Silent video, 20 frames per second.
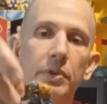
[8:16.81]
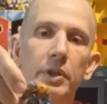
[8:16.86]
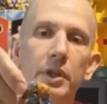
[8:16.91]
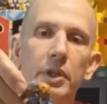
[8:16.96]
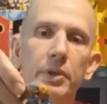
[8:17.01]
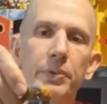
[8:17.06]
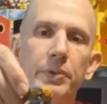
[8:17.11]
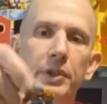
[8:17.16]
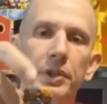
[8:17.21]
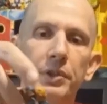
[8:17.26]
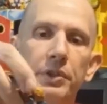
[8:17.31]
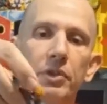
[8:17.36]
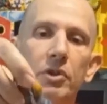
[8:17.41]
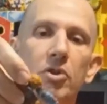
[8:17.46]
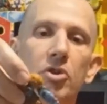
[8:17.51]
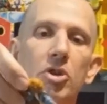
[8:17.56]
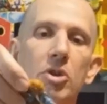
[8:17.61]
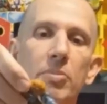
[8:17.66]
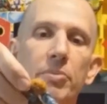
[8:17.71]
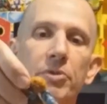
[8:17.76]
I don't think at the
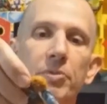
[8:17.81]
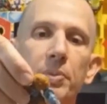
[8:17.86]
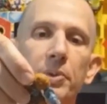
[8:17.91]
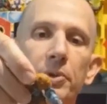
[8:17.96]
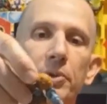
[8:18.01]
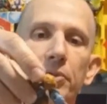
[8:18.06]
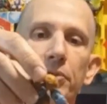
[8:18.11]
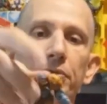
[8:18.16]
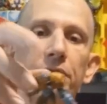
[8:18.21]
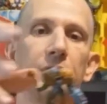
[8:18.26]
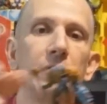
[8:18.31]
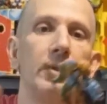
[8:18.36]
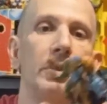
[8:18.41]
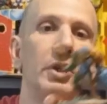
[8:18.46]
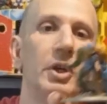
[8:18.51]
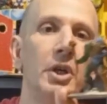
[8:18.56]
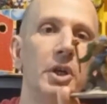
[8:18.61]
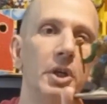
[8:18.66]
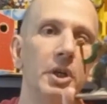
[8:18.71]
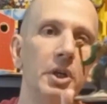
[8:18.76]
arms, but they're just little
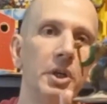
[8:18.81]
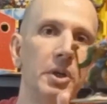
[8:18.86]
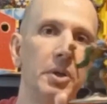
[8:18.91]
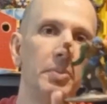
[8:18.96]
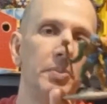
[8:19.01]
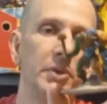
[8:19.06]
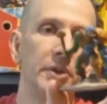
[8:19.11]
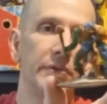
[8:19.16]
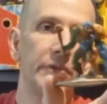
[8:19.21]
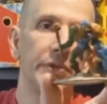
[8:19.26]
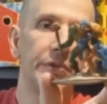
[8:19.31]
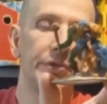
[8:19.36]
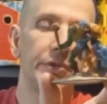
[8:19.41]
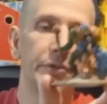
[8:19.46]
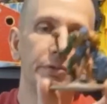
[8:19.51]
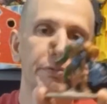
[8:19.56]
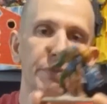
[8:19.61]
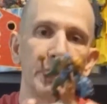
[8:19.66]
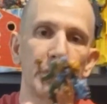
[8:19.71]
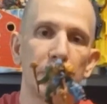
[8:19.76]

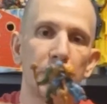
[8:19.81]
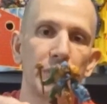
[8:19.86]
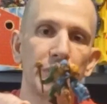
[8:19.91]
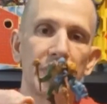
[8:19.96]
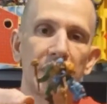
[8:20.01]
PVC figures.